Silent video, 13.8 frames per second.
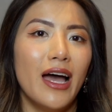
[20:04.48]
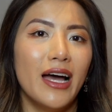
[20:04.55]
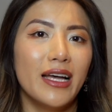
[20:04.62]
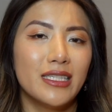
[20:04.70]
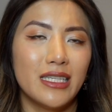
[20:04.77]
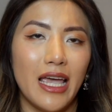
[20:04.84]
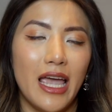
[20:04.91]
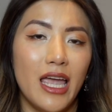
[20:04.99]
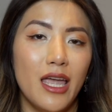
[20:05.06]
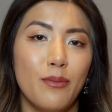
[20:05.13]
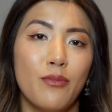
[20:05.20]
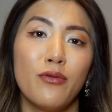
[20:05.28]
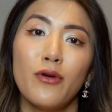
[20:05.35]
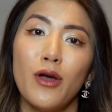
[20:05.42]
as
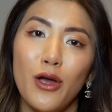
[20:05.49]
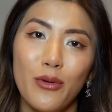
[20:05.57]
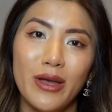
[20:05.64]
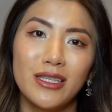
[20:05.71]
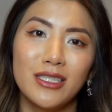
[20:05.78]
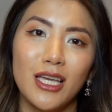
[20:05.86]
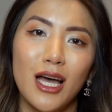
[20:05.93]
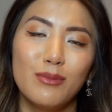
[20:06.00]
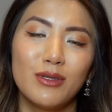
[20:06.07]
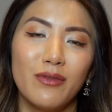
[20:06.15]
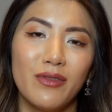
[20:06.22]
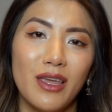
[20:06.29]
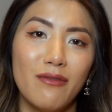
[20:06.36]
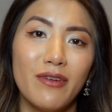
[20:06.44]
a pro in terms
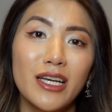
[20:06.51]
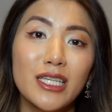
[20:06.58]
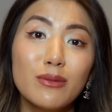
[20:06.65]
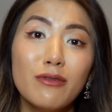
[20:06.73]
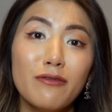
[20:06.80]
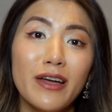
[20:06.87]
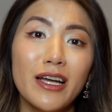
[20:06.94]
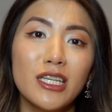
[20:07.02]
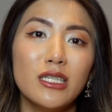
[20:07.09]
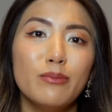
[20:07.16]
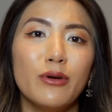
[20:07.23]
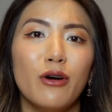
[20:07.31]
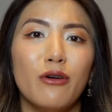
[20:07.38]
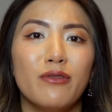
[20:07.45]
of the investment factor,
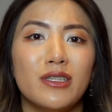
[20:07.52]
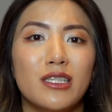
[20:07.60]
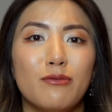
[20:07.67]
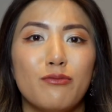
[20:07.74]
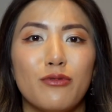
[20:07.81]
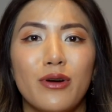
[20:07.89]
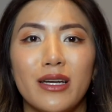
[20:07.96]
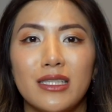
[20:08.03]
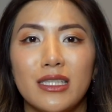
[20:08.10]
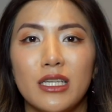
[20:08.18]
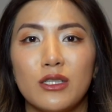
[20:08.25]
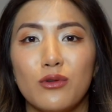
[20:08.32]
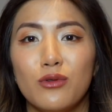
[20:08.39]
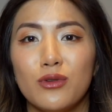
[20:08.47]
but obviously price
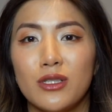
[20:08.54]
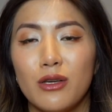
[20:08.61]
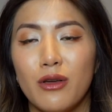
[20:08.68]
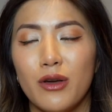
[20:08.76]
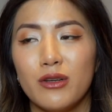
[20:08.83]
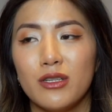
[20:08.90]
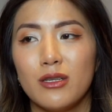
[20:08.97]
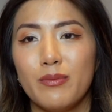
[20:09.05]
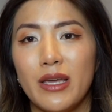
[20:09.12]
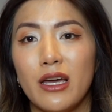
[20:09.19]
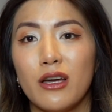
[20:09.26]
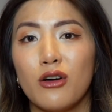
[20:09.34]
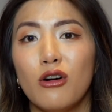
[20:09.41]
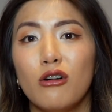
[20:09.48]
is also going to be
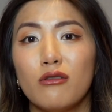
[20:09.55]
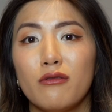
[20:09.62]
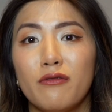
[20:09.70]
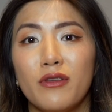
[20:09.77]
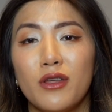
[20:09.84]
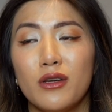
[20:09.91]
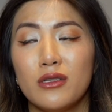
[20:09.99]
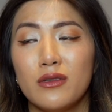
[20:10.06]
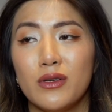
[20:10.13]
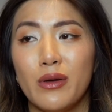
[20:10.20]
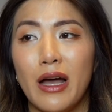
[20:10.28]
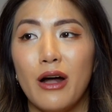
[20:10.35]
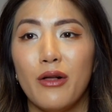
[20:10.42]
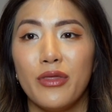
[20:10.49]
a con for those of
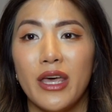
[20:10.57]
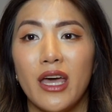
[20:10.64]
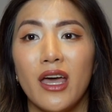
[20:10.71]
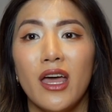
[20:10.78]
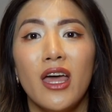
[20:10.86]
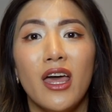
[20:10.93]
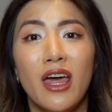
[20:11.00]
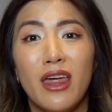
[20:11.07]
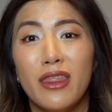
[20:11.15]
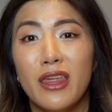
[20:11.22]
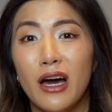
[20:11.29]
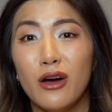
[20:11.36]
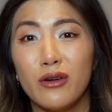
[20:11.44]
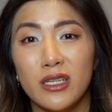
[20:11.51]
you out there
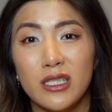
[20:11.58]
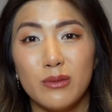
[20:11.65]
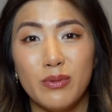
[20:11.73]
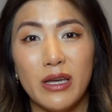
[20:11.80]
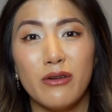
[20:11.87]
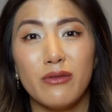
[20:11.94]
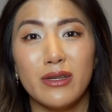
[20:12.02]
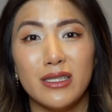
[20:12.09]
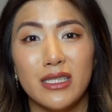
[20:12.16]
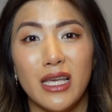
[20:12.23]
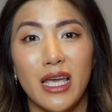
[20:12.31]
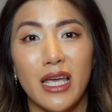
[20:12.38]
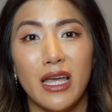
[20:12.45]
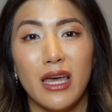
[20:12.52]
that are
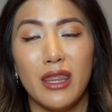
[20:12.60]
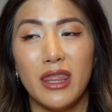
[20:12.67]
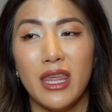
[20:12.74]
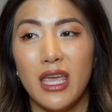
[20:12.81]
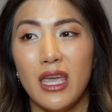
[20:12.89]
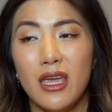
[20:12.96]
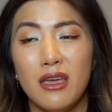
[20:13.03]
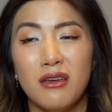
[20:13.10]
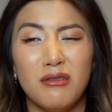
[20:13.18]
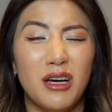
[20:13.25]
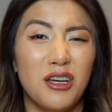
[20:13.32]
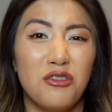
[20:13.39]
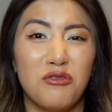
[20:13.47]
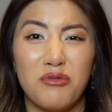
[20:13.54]
experiencing the
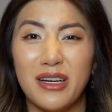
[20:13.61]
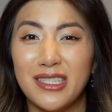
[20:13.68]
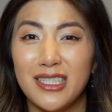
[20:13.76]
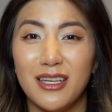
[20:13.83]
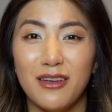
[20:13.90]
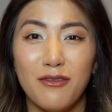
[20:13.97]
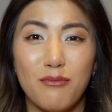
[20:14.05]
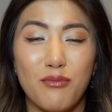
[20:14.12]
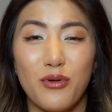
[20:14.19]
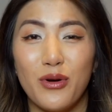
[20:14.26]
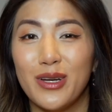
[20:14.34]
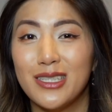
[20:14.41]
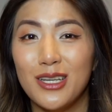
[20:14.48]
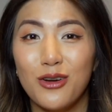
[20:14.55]
aggressive
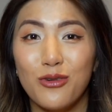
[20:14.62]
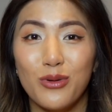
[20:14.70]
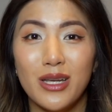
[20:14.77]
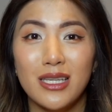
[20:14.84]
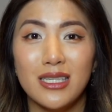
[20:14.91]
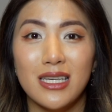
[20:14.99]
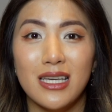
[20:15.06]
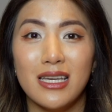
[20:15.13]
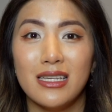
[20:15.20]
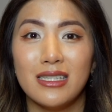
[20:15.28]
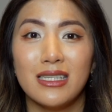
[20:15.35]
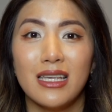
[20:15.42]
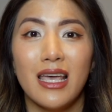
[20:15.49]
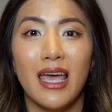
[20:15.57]
price
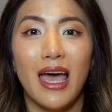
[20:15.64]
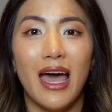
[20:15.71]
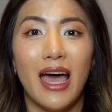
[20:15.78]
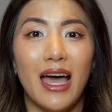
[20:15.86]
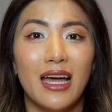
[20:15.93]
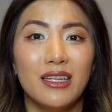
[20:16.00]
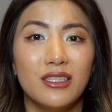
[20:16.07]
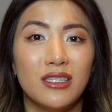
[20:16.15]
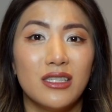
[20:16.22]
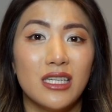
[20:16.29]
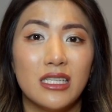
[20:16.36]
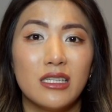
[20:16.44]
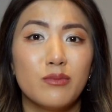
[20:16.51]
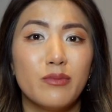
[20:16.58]
increases and
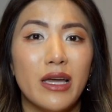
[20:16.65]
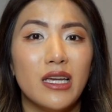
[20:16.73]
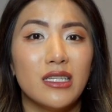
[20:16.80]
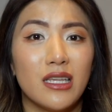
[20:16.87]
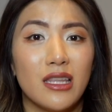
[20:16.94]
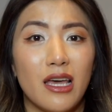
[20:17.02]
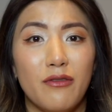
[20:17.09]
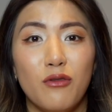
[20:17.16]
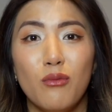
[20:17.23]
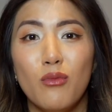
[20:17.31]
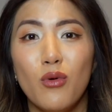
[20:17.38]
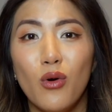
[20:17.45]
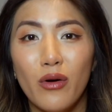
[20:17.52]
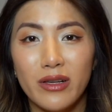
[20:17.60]
this has made it therefore
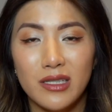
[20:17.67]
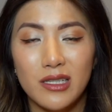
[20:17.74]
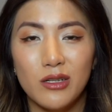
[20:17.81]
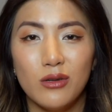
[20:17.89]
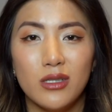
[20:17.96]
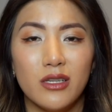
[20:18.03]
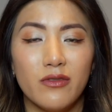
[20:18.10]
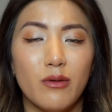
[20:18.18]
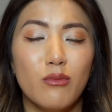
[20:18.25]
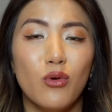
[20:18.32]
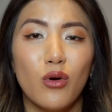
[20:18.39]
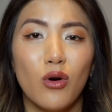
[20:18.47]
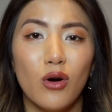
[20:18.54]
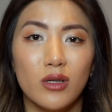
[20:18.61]
more exclusive and
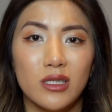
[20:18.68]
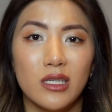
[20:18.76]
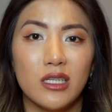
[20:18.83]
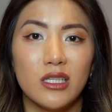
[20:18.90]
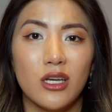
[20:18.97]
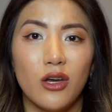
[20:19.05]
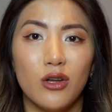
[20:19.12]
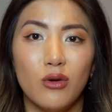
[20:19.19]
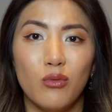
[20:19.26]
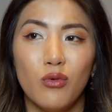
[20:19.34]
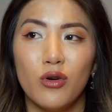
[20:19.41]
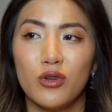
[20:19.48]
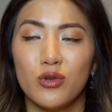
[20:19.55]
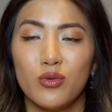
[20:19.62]
more costly to own a
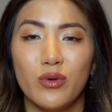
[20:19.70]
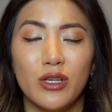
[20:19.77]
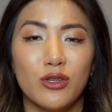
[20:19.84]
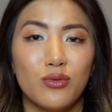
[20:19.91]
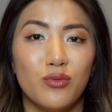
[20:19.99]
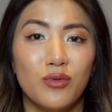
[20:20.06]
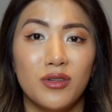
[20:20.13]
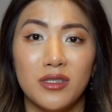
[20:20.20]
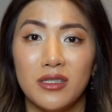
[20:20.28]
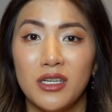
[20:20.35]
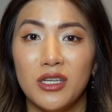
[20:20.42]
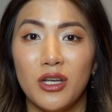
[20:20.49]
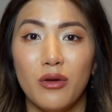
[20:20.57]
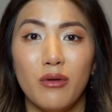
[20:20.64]
watch which was
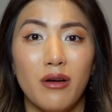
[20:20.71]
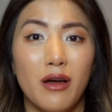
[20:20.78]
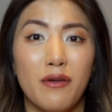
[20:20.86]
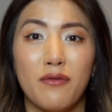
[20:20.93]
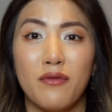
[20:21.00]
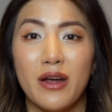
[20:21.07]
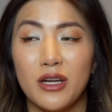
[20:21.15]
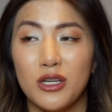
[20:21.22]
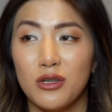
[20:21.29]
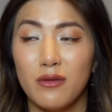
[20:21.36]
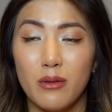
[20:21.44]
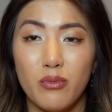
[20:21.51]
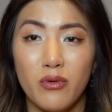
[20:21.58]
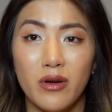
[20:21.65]
you know a fraction
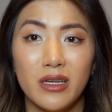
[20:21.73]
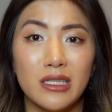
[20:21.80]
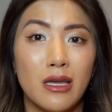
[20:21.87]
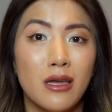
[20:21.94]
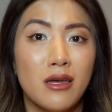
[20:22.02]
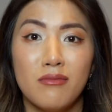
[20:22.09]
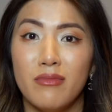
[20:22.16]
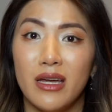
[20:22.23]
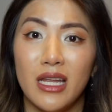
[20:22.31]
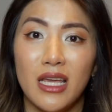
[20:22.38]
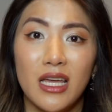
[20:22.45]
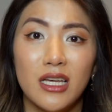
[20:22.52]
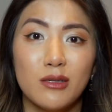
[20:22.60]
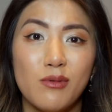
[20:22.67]
of the price
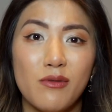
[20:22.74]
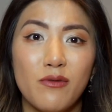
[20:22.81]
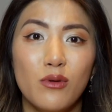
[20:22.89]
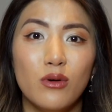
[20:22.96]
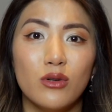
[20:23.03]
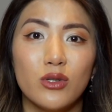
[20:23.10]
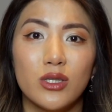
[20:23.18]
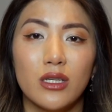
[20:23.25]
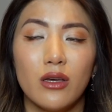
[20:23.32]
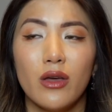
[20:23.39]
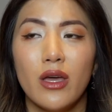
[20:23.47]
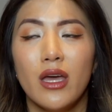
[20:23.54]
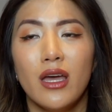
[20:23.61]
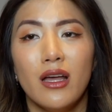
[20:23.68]
many years before so
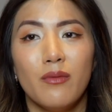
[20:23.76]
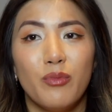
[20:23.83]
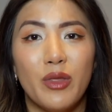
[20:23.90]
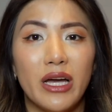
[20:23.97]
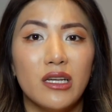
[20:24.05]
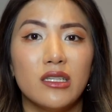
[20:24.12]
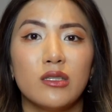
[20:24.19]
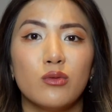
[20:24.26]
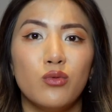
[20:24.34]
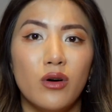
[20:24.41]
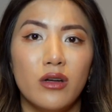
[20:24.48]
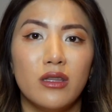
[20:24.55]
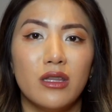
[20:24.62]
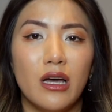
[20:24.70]
that is
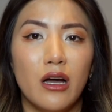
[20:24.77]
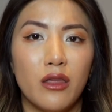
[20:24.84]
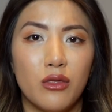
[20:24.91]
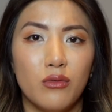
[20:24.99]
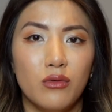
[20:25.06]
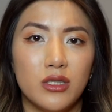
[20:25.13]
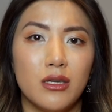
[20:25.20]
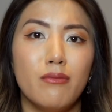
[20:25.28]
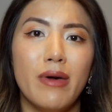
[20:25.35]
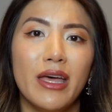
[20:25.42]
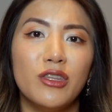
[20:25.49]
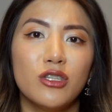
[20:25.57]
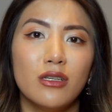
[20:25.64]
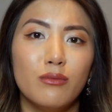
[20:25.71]
one that I thought to
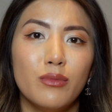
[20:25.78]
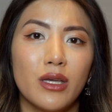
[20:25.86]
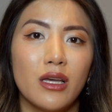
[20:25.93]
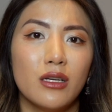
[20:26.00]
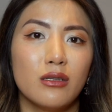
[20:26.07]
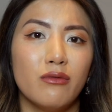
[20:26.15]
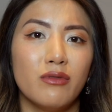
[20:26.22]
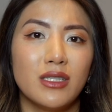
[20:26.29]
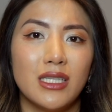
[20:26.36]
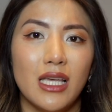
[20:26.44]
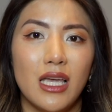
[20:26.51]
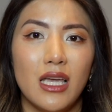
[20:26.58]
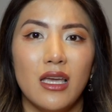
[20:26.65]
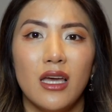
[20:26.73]
mention because
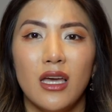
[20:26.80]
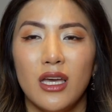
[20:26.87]
obviously